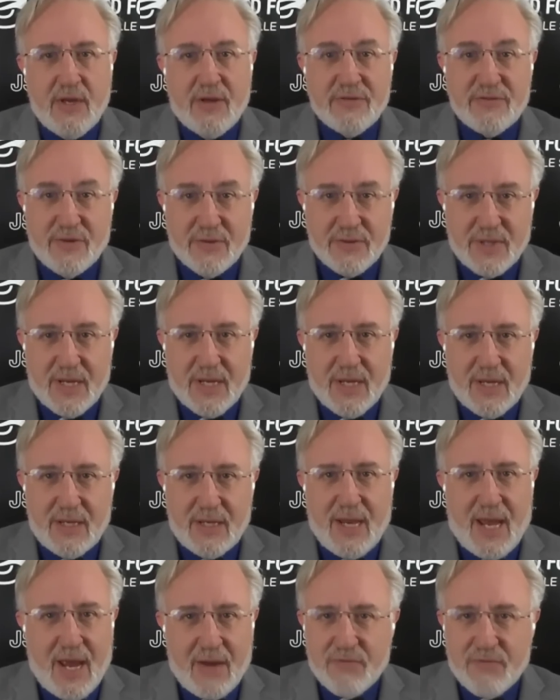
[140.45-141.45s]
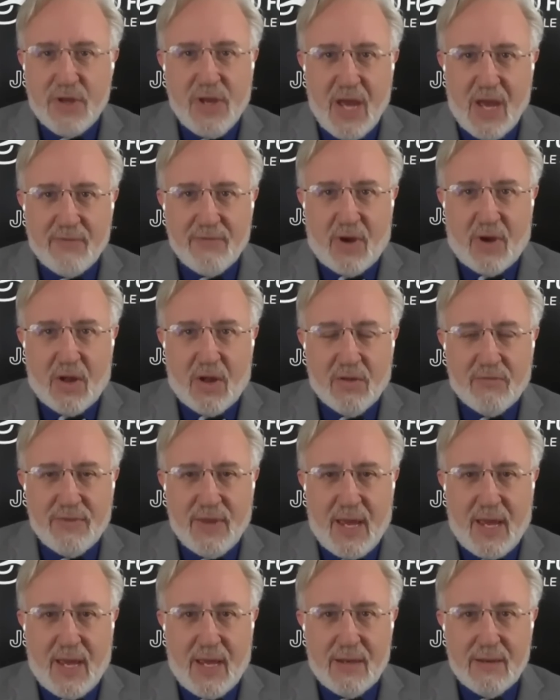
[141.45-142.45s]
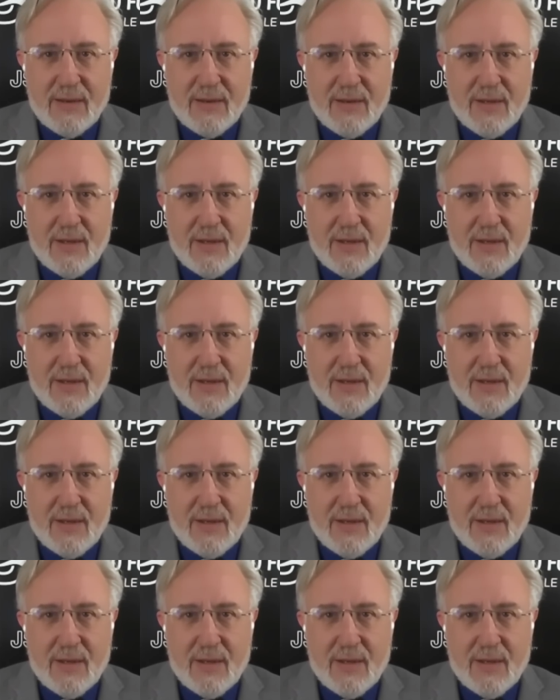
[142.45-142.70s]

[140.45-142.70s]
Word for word: So then, after you have all of that,